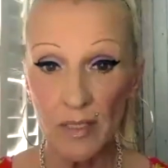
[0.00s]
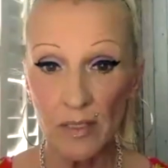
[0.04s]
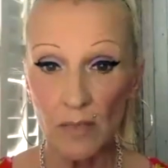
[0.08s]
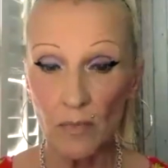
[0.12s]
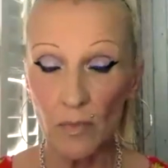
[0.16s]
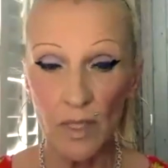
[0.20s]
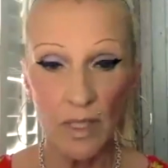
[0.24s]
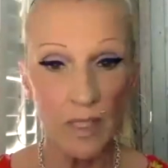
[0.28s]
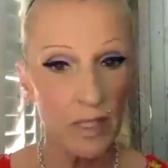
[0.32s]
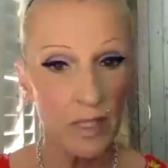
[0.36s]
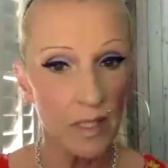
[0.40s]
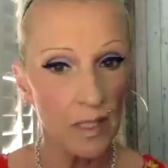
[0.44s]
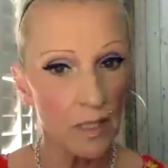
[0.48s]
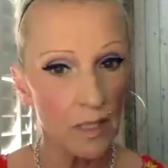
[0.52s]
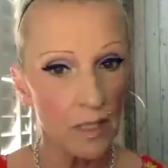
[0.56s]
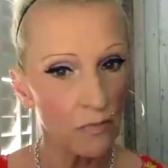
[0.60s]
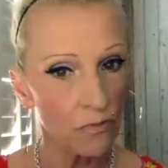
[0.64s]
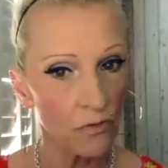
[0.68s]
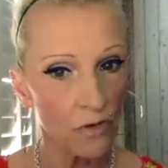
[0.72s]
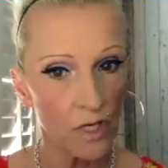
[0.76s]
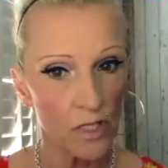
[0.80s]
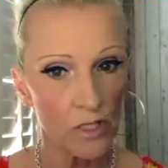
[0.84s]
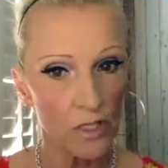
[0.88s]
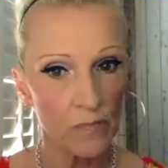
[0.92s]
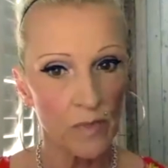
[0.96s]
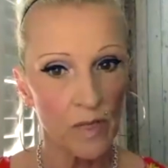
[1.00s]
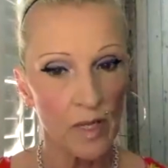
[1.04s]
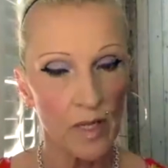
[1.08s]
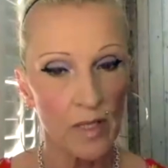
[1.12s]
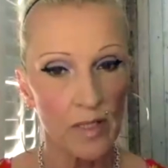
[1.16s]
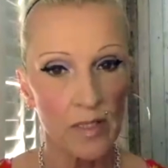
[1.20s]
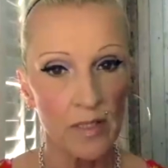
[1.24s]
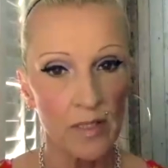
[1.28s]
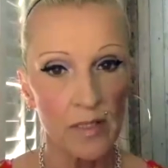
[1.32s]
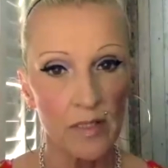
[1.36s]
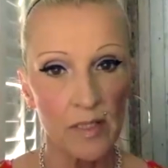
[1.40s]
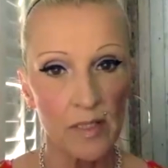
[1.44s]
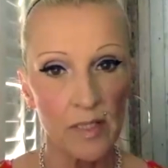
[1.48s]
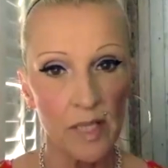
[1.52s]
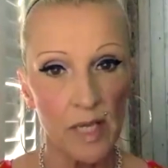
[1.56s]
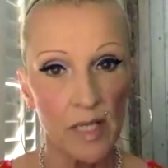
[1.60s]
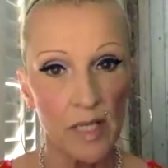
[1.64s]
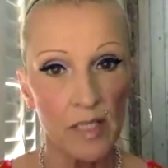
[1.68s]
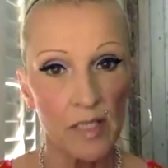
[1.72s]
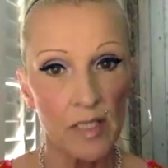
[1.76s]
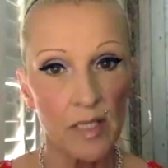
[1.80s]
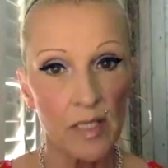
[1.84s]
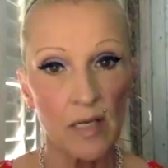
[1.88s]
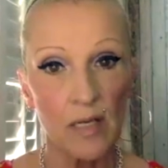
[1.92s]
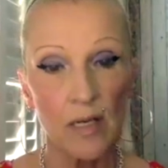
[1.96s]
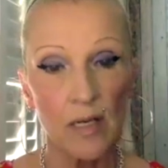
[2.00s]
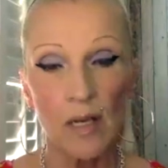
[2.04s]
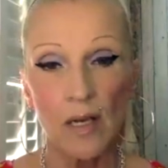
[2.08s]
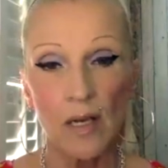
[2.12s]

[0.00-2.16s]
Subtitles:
and we need fresh blood in the sector.